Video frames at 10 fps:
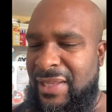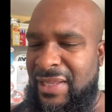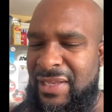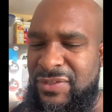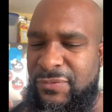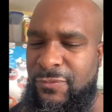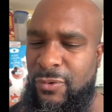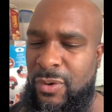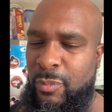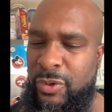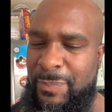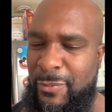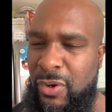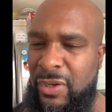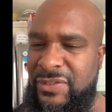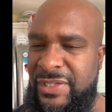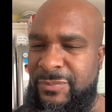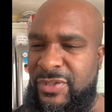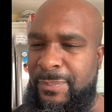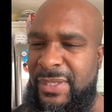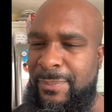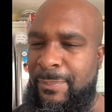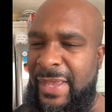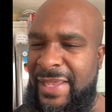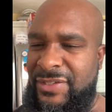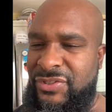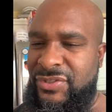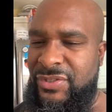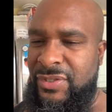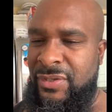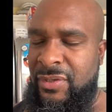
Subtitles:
his form would cause him to be benched